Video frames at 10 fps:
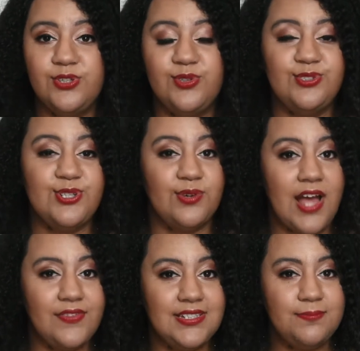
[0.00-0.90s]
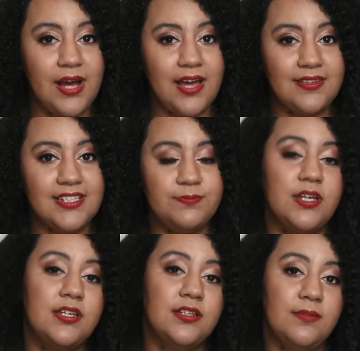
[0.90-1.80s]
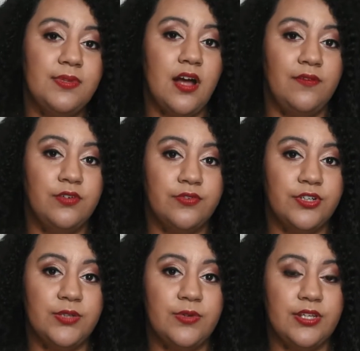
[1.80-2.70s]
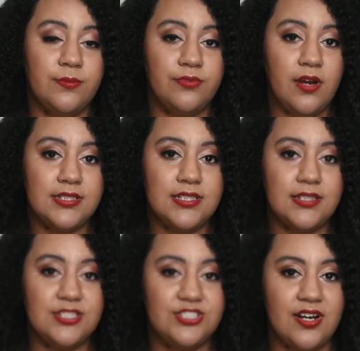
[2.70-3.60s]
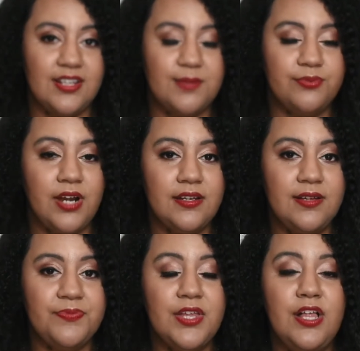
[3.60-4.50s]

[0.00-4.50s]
You don't have to buy these, but it could be helpful for you in your process and trying to get pregnant.